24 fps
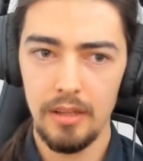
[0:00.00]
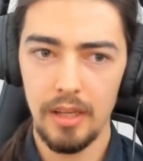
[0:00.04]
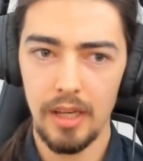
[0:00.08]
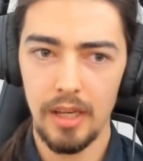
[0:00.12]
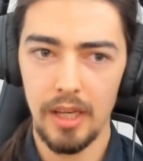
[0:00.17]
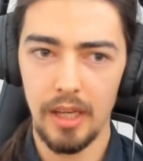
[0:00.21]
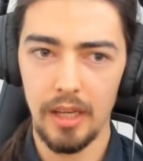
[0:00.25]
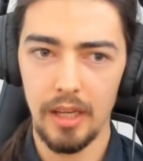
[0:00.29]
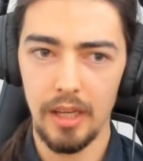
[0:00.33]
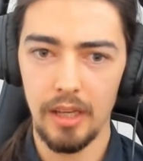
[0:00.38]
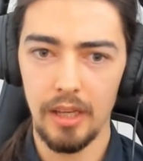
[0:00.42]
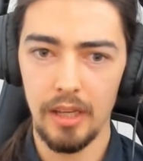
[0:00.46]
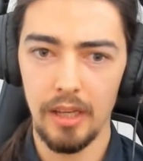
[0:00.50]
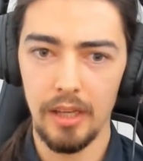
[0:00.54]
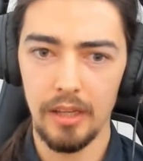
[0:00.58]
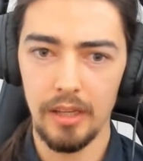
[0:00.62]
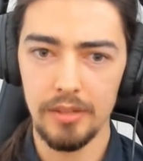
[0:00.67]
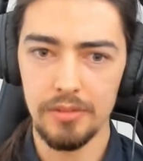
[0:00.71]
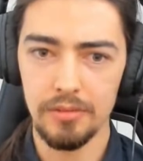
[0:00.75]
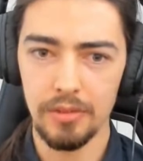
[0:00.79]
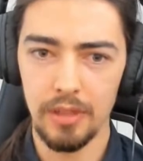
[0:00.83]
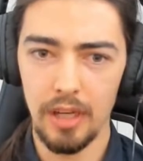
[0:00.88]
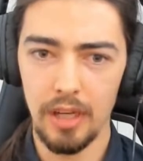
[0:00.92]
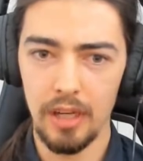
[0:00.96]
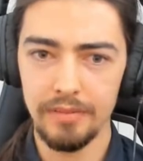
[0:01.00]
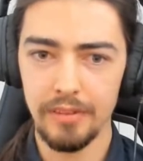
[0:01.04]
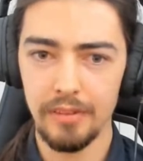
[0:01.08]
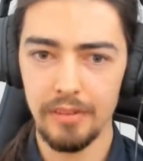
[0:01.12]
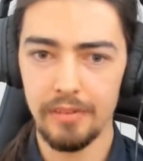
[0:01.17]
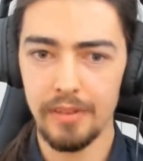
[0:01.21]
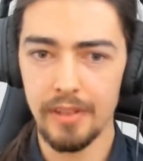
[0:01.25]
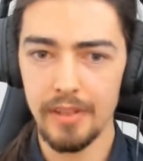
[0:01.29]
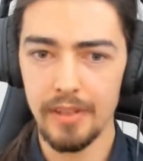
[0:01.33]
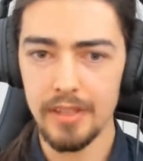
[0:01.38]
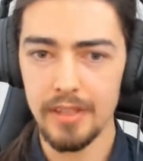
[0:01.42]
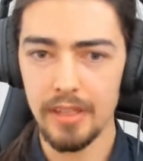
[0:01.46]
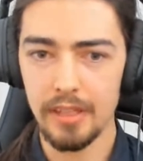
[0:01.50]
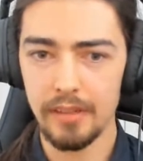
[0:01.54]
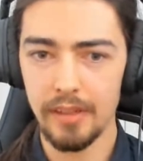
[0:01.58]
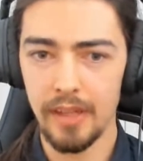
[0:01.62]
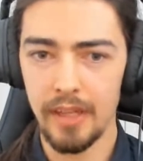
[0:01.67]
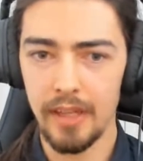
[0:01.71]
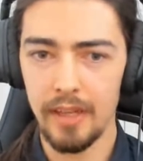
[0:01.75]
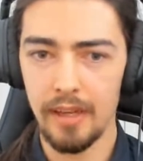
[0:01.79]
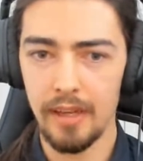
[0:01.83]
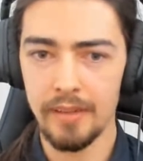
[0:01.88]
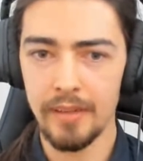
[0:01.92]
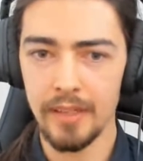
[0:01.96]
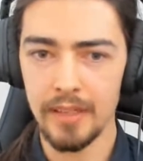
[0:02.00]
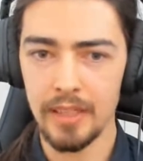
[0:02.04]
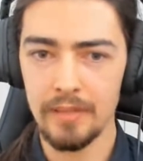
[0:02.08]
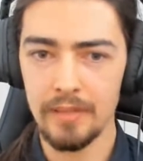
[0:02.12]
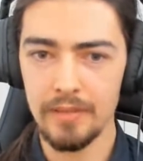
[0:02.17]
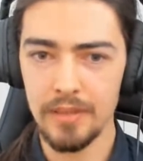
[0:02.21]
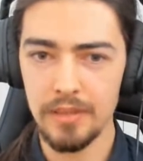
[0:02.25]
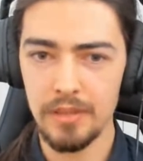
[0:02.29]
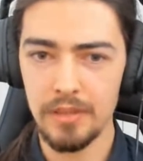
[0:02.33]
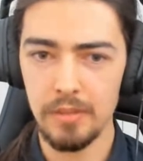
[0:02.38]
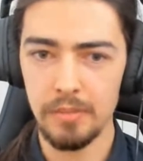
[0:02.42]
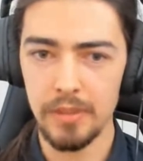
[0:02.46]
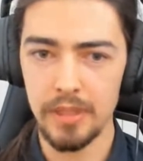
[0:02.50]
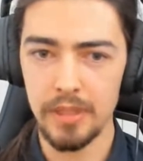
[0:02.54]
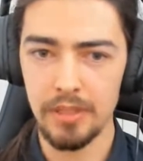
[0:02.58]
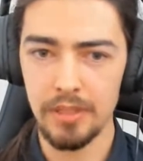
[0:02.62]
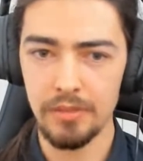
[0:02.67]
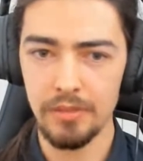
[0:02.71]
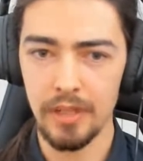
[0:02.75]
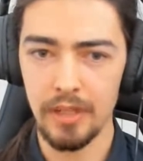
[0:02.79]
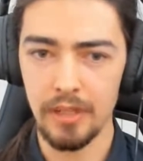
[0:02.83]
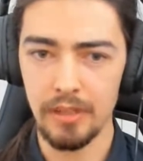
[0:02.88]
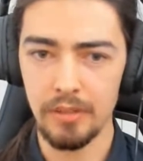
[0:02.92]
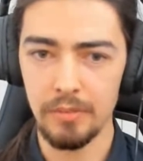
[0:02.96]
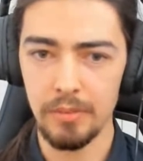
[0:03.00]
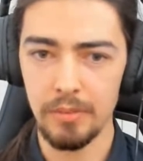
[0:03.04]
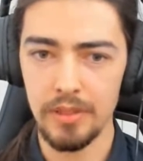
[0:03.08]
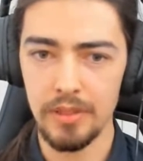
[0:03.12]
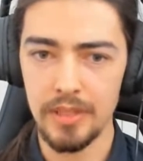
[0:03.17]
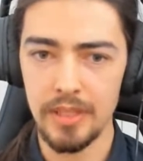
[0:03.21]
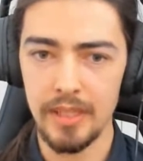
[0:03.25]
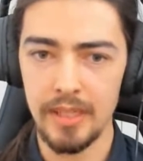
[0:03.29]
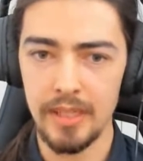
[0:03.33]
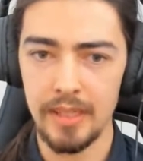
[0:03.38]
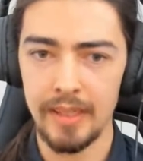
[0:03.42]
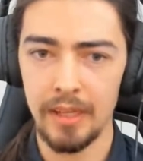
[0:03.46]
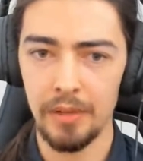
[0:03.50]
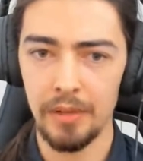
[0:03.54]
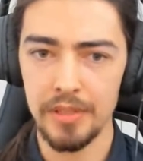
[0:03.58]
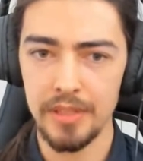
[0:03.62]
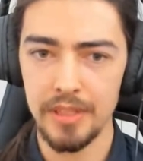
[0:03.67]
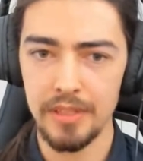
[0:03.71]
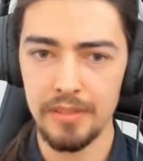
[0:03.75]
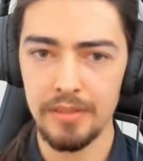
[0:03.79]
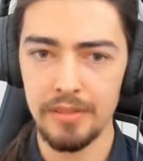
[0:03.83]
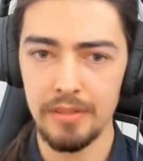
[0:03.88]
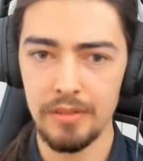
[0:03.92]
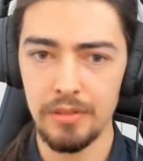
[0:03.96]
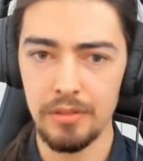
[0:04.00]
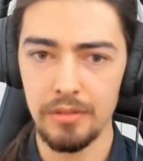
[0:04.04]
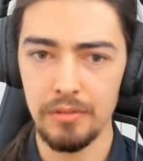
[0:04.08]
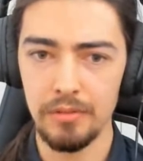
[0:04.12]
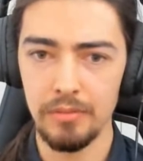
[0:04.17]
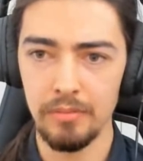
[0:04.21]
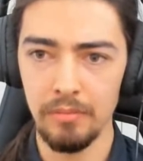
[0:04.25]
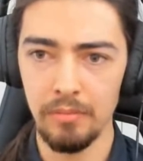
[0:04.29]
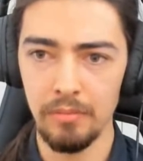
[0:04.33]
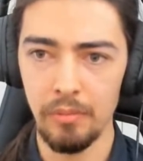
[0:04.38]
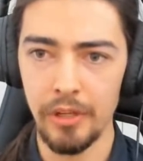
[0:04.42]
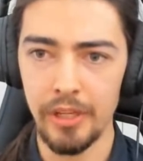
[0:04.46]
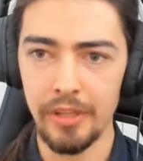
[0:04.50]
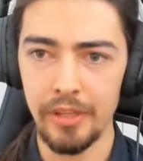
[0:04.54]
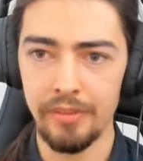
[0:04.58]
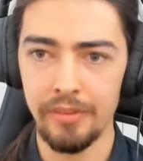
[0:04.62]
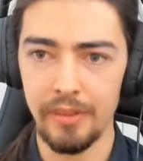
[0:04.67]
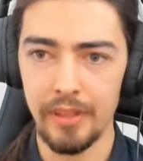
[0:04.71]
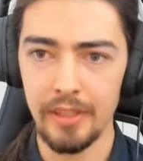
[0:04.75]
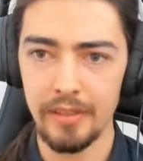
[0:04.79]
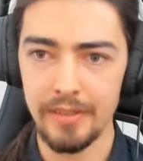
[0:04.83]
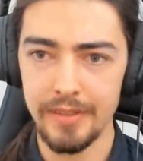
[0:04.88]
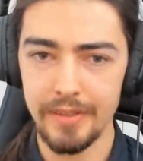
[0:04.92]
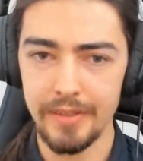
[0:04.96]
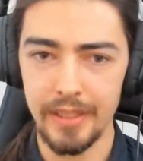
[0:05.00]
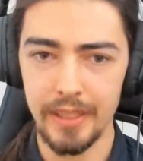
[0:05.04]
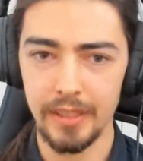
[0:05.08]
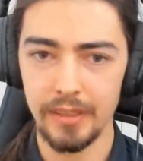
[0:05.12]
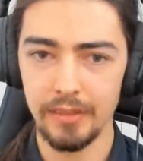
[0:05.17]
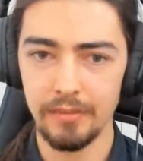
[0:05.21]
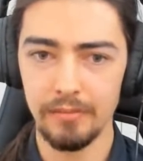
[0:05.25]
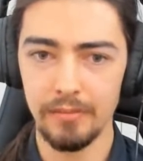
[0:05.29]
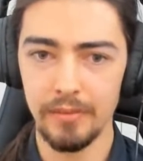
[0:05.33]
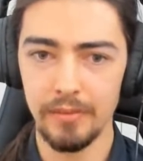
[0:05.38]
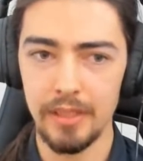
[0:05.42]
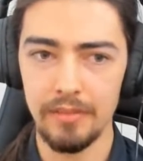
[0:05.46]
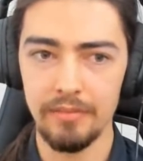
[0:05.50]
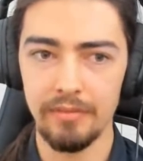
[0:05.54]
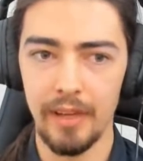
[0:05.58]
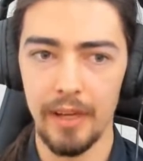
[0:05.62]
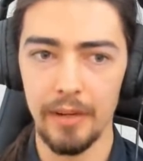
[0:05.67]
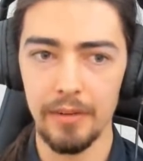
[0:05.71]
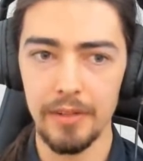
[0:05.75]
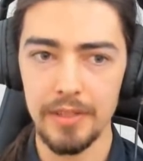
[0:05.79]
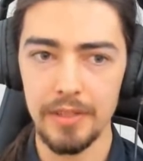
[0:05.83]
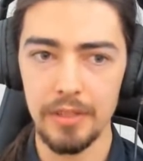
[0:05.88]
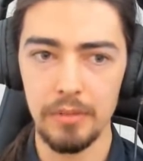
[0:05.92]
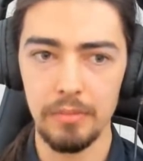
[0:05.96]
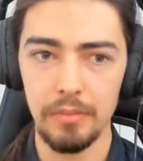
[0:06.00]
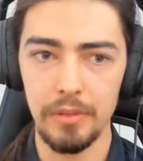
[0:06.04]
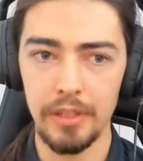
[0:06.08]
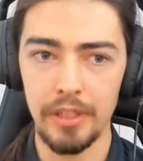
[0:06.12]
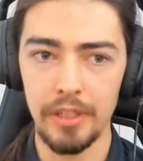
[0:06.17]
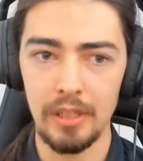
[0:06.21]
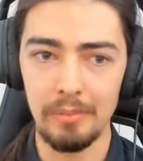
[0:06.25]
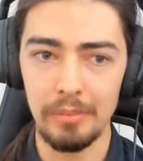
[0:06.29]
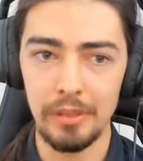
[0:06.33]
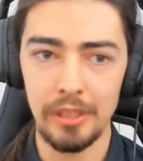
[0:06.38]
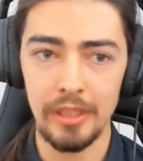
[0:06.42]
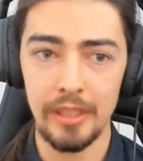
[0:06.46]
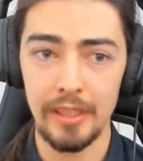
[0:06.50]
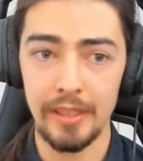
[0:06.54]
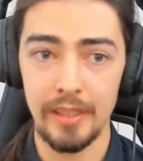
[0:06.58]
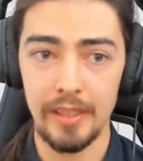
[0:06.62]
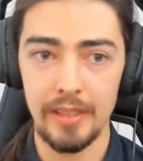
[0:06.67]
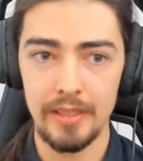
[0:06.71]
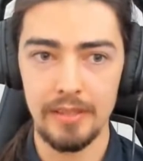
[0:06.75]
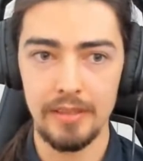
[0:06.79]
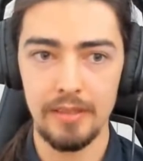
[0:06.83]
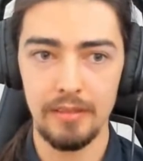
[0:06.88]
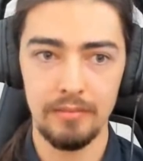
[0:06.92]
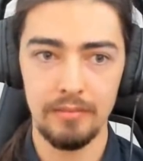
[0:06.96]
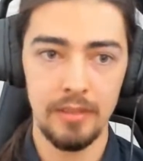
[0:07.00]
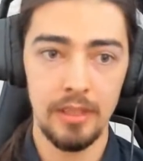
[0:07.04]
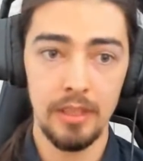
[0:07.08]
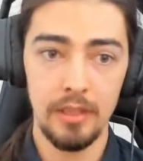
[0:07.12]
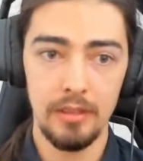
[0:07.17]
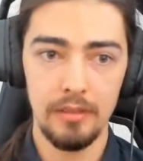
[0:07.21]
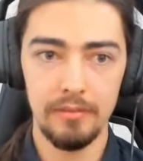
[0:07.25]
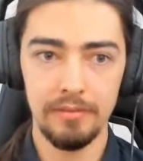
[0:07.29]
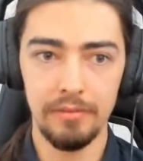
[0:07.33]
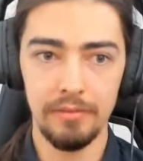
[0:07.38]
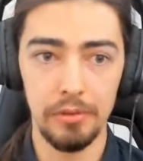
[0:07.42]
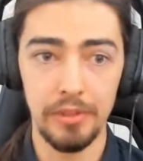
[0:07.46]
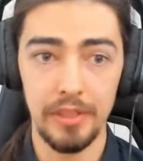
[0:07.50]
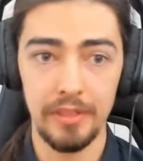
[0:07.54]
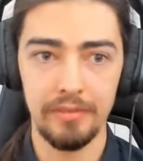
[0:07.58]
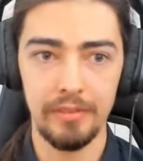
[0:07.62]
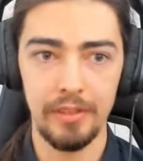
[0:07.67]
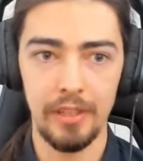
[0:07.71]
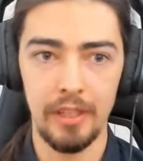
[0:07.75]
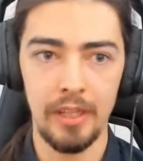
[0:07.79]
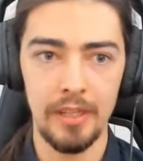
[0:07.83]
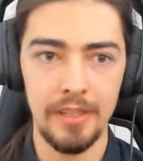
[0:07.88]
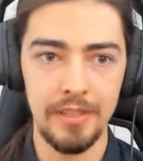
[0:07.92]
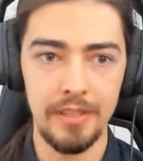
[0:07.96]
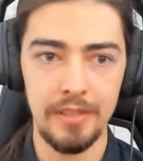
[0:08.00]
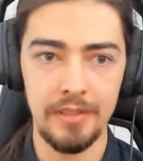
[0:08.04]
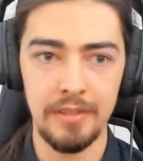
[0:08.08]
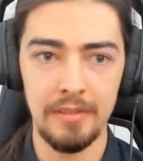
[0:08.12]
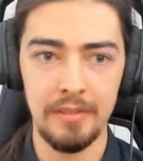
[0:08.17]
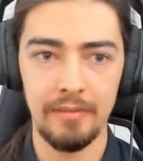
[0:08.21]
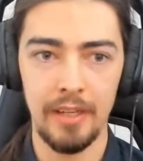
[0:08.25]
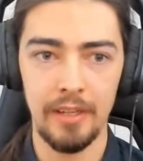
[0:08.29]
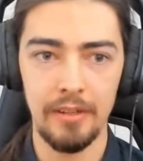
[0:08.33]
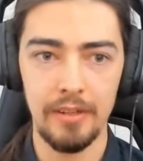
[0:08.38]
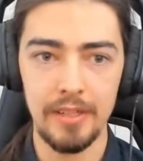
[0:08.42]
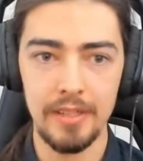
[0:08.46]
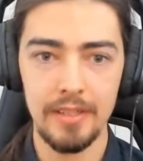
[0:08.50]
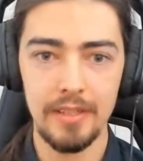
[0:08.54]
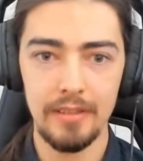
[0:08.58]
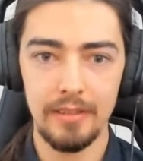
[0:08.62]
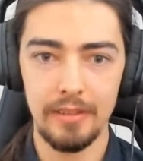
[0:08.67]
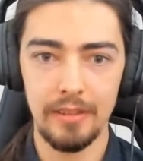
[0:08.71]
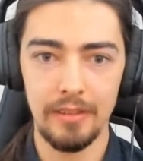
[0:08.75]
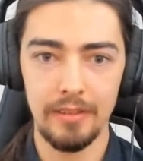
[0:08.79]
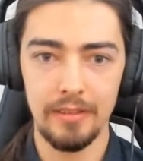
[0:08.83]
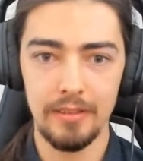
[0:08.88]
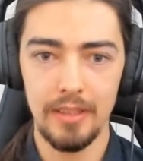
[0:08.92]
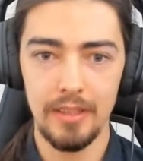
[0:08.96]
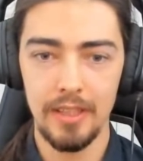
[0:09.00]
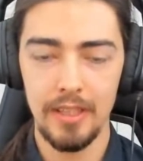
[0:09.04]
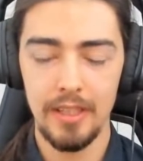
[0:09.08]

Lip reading: draft and things like that, and that gives us a big strength because it allows us to do weird things like leave Varus open, and our bot lane has 4 different answers to Varus, you know.